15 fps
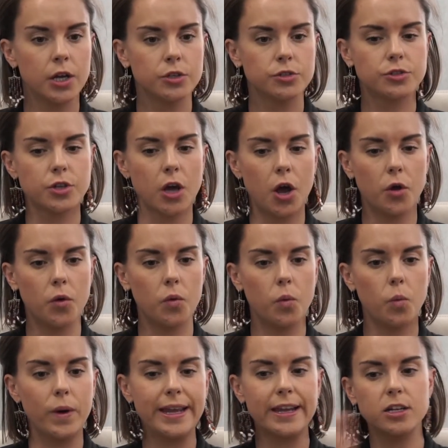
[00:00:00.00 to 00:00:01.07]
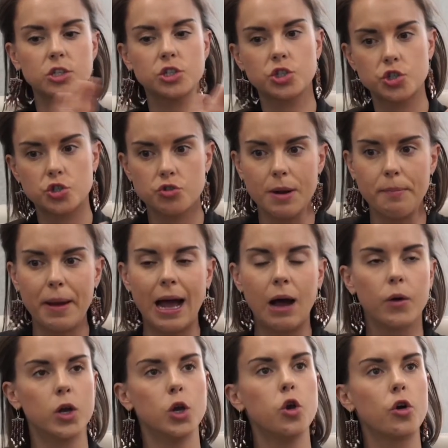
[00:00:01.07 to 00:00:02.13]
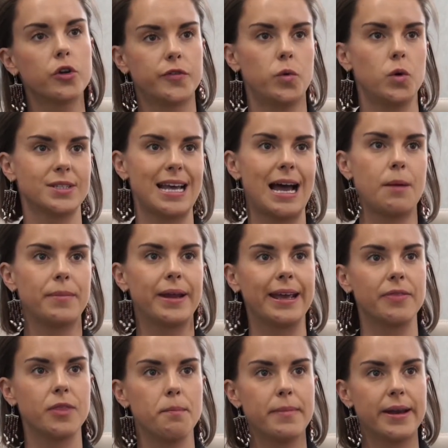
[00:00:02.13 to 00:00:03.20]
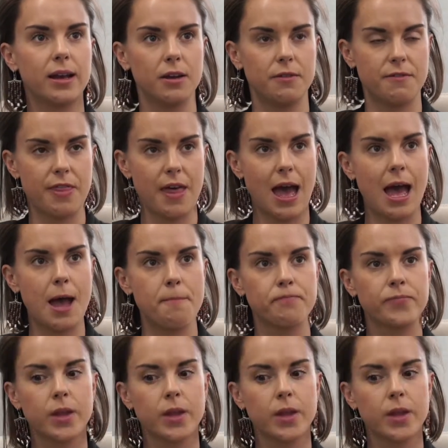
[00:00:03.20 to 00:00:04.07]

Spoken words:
So we can strip out a lot of what's happening in the middle of there.